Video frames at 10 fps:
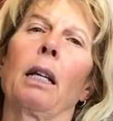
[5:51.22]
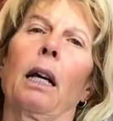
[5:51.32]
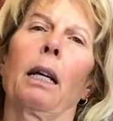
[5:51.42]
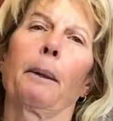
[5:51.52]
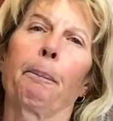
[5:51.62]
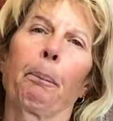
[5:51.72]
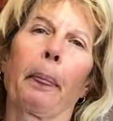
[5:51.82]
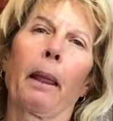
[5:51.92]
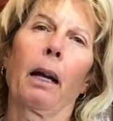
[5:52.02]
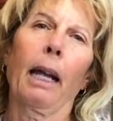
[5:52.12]

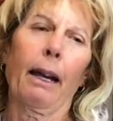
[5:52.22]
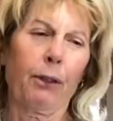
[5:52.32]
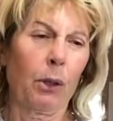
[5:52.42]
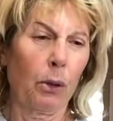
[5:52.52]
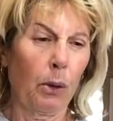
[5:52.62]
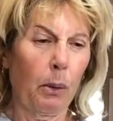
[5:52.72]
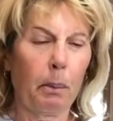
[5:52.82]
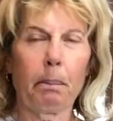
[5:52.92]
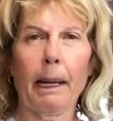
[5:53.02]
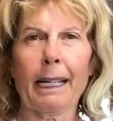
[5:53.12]
I have to
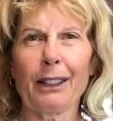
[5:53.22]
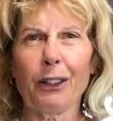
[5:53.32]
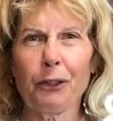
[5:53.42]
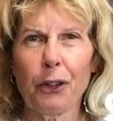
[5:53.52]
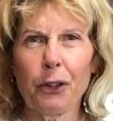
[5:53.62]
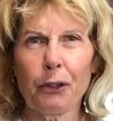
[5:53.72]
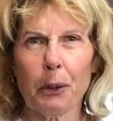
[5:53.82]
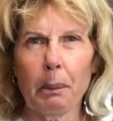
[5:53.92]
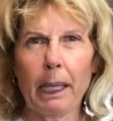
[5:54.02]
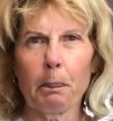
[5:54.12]
pack enough food for
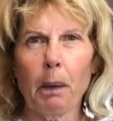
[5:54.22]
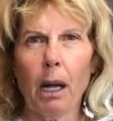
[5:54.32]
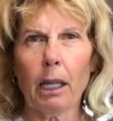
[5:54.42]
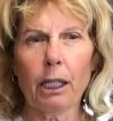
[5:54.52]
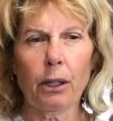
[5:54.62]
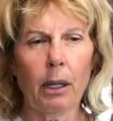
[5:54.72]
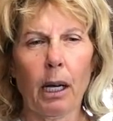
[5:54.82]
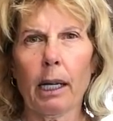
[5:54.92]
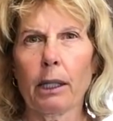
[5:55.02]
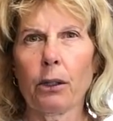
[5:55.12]
me and Molly.
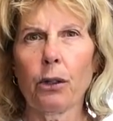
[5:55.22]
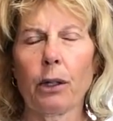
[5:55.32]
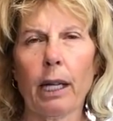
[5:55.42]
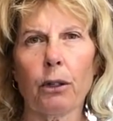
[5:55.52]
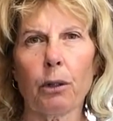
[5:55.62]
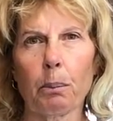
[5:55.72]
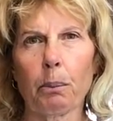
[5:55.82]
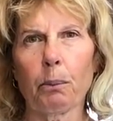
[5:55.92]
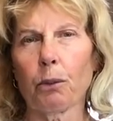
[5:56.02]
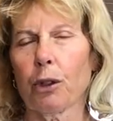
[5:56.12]
I do take
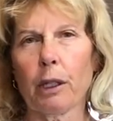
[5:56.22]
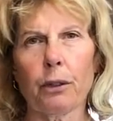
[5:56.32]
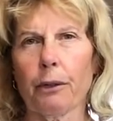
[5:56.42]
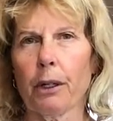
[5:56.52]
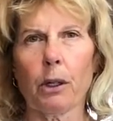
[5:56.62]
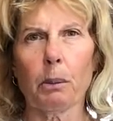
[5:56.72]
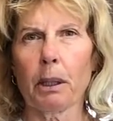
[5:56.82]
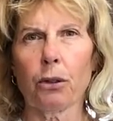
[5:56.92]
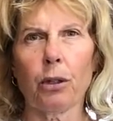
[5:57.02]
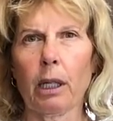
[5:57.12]
some treats for her,
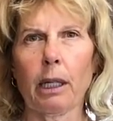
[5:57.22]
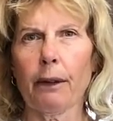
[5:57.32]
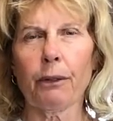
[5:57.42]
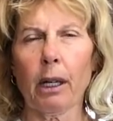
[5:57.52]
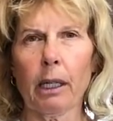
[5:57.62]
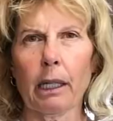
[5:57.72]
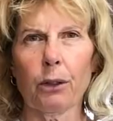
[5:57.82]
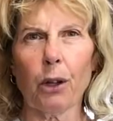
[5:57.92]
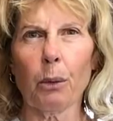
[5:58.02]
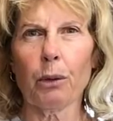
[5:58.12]
but she definitely
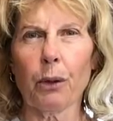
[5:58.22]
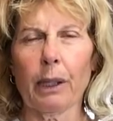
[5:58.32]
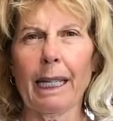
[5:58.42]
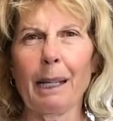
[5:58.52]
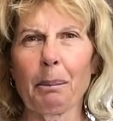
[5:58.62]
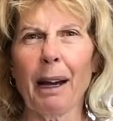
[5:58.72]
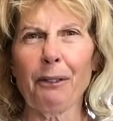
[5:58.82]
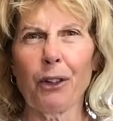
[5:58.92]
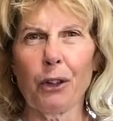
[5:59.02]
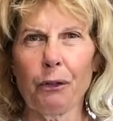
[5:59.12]
is always going to eat my
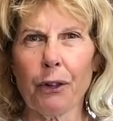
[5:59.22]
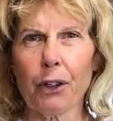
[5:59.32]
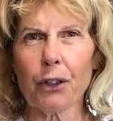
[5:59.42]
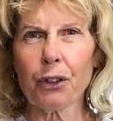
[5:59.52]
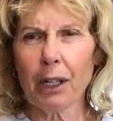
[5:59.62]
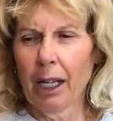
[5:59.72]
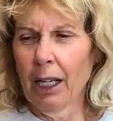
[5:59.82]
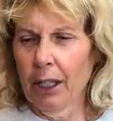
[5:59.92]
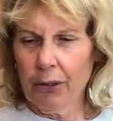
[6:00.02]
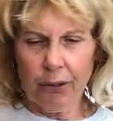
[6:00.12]
food first.
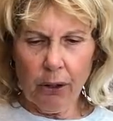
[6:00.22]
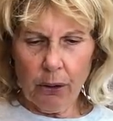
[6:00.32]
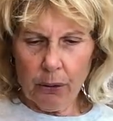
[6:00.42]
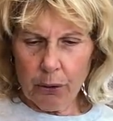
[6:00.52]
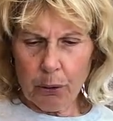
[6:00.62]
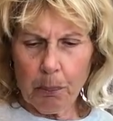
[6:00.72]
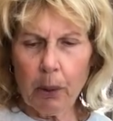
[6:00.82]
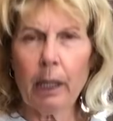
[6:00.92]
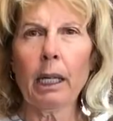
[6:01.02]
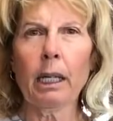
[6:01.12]
So this
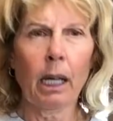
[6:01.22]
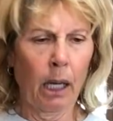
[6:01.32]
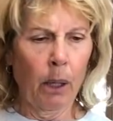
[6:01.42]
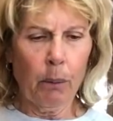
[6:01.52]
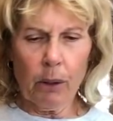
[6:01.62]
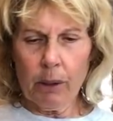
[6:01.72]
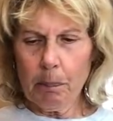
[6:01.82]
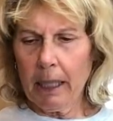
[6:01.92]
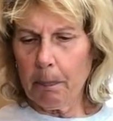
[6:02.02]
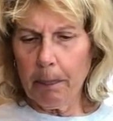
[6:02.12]
morning we're going to
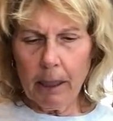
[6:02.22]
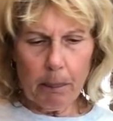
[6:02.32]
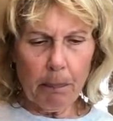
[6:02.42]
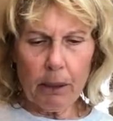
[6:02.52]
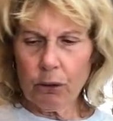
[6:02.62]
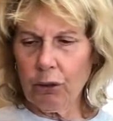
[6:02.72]
make a peanut butter